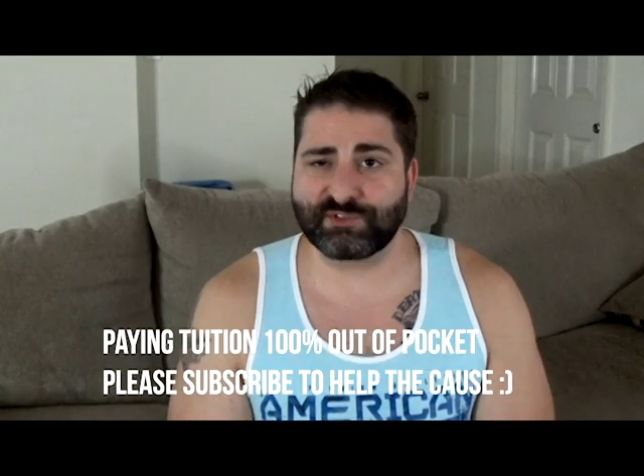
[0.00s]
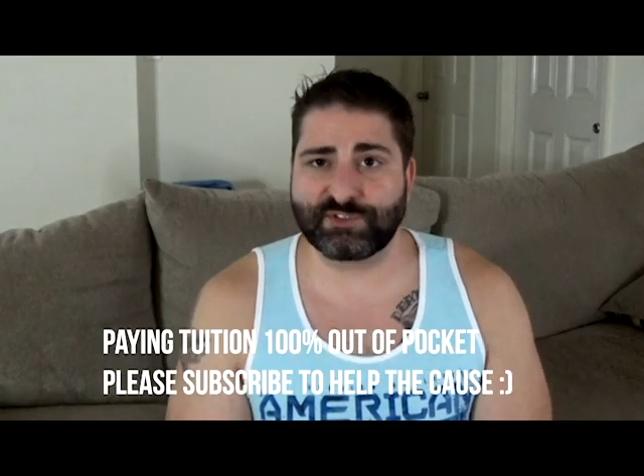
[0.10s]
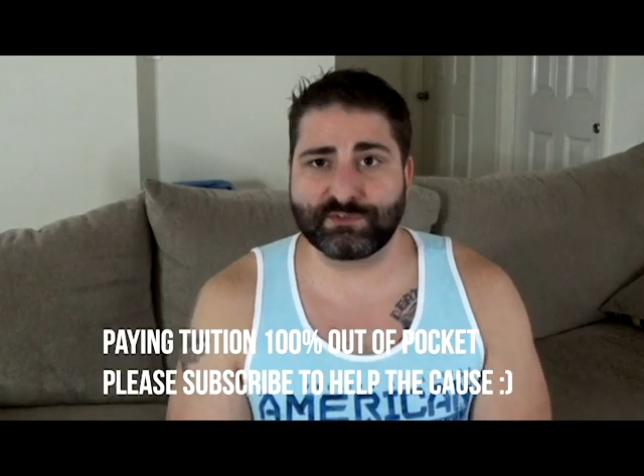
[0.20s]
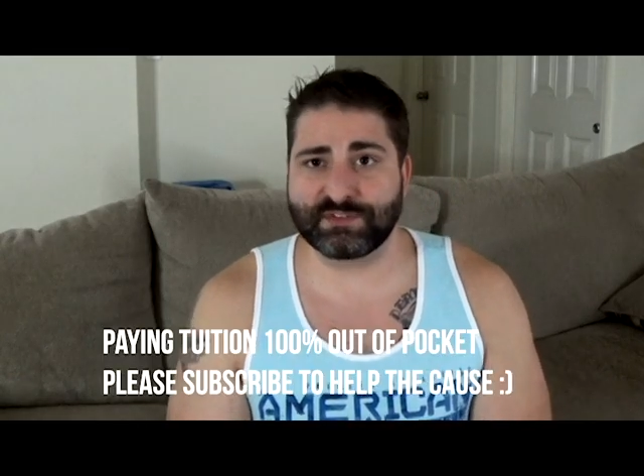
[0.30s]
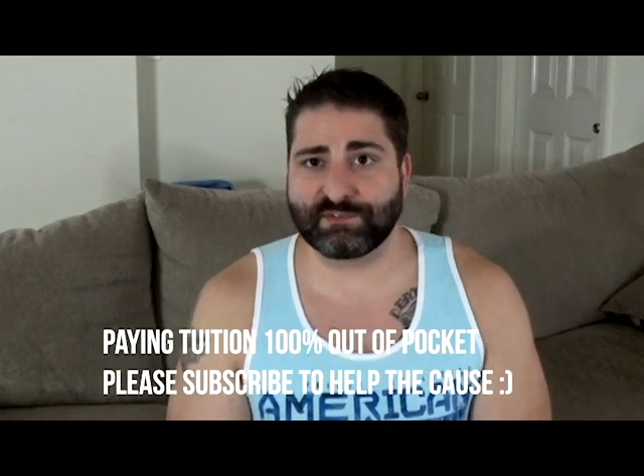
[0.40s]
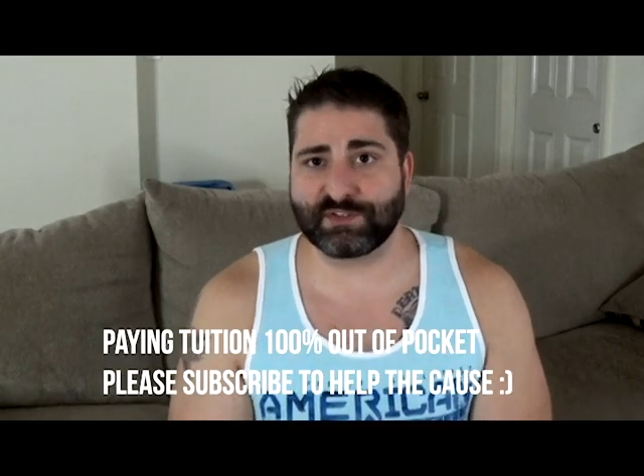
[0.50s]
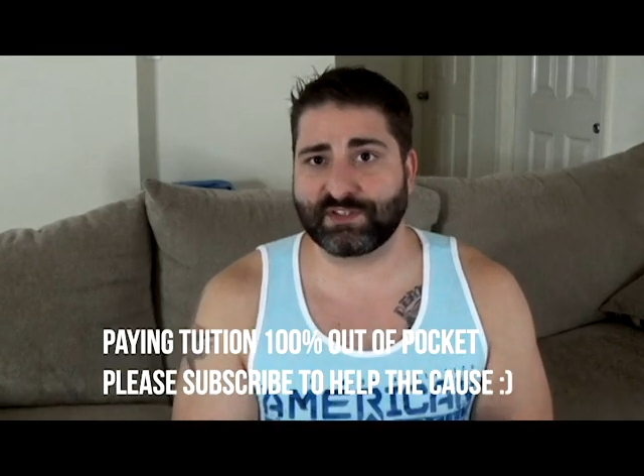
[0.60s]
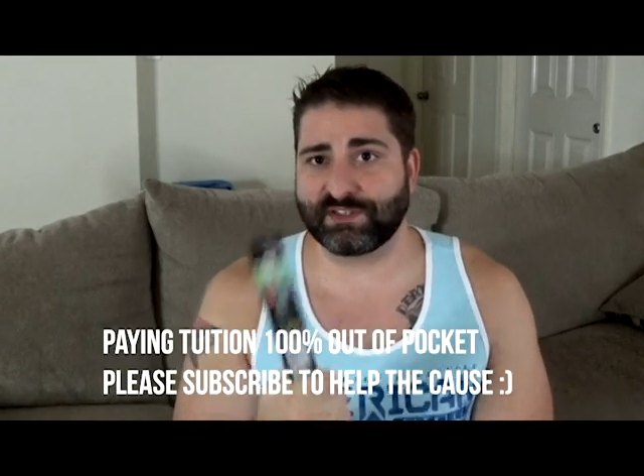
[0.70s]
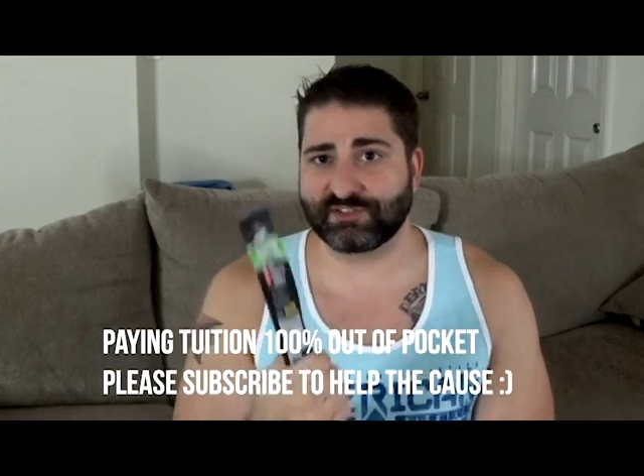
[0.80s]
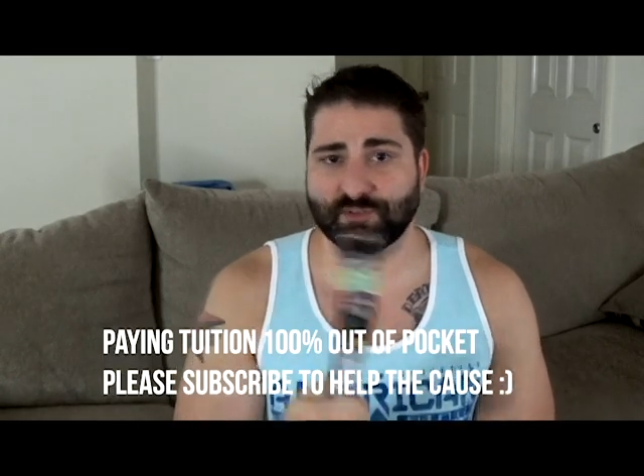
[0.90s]
student and
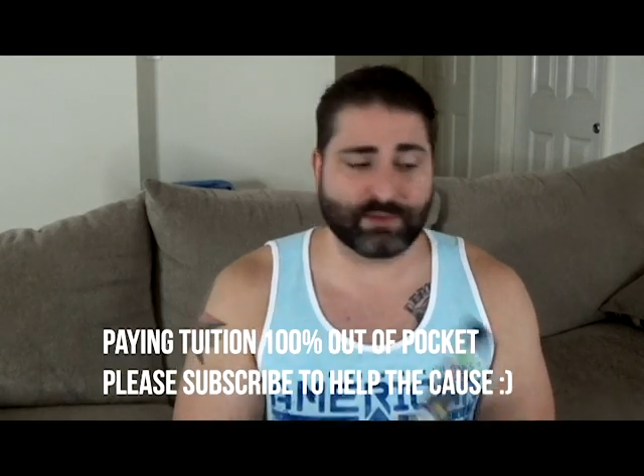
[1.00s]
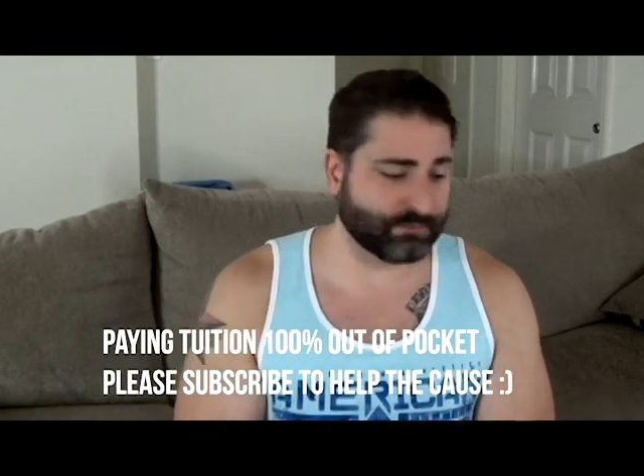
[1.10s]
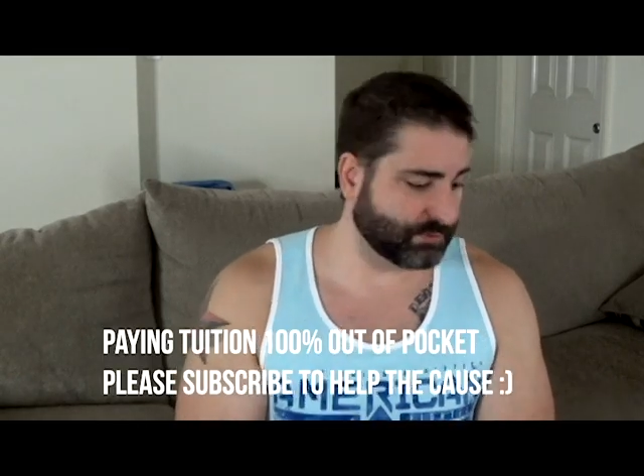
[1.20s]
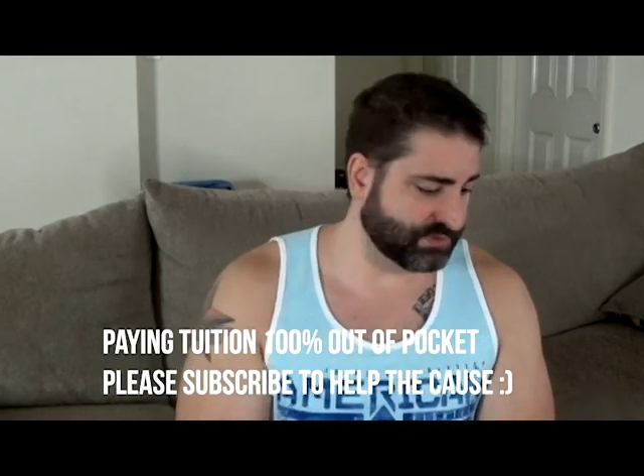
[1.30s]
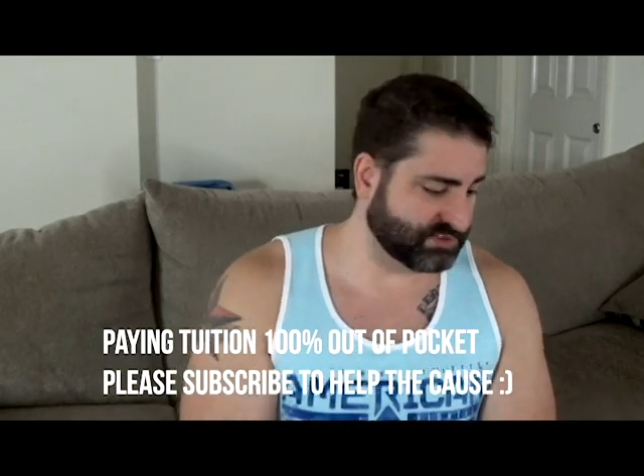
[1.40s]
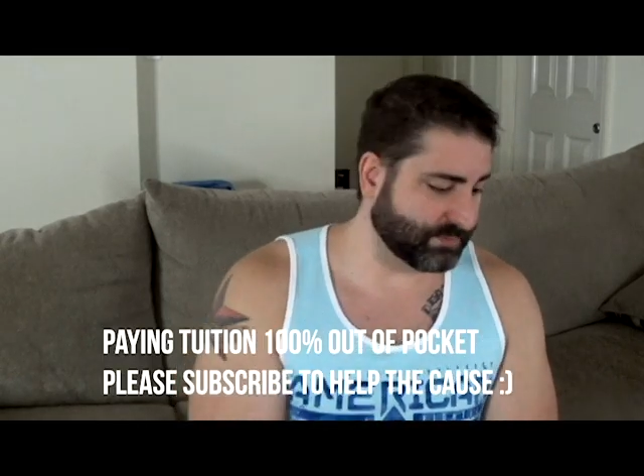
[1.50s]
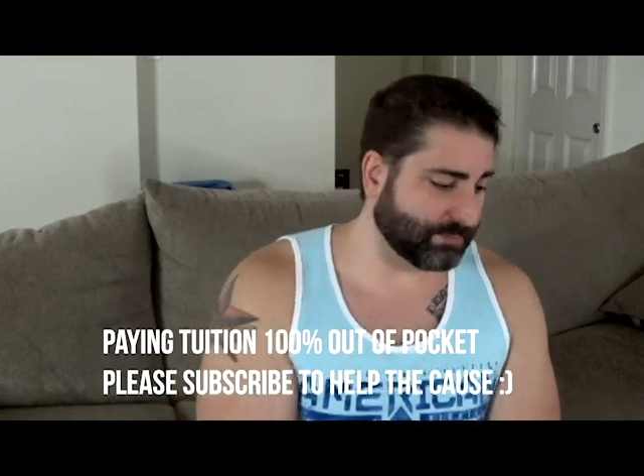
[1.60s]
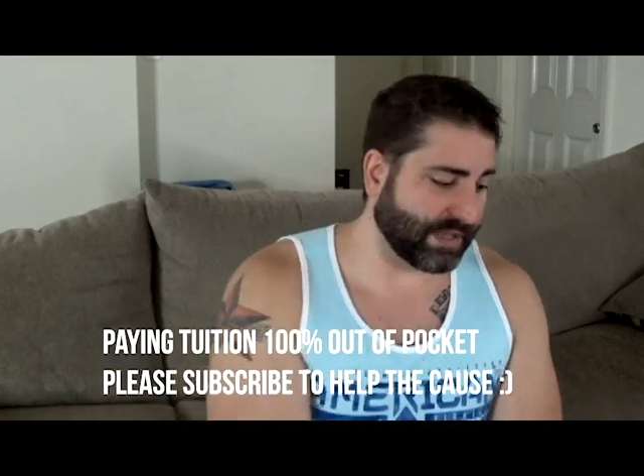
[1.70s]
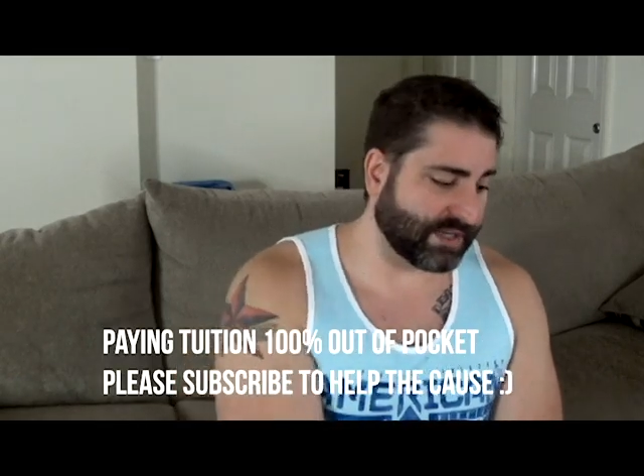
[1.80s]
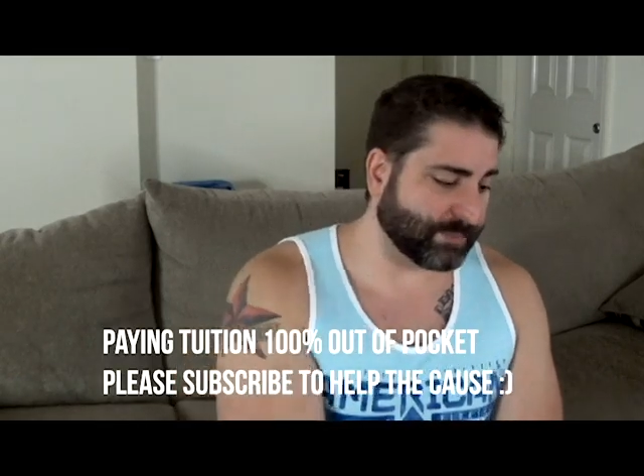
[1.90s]
everything, so I'll throw these in my
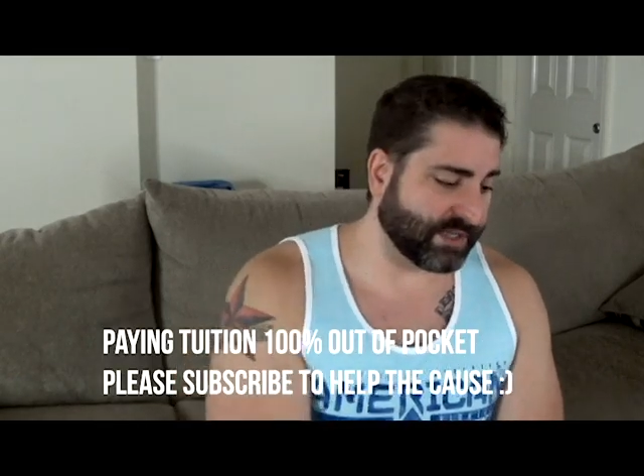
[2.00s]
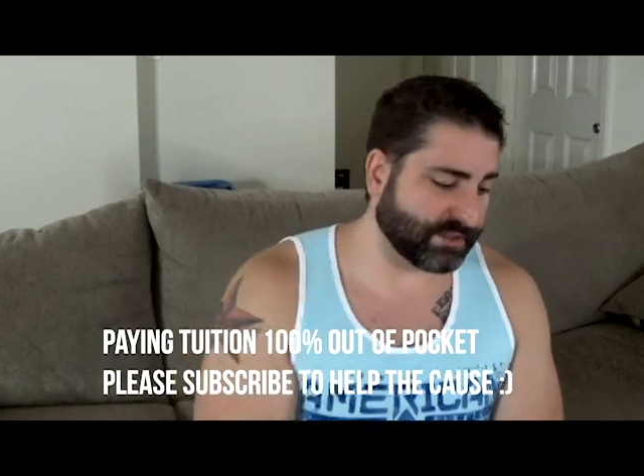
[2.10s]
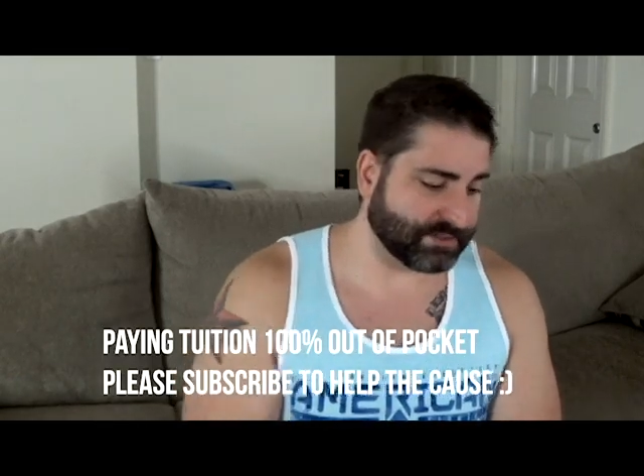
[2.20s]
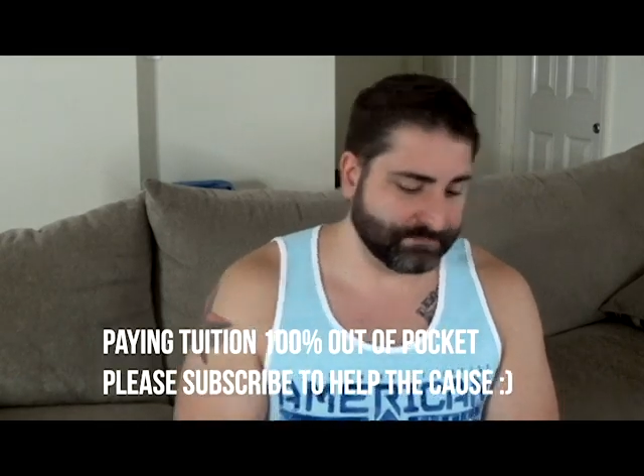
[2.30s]
backpack.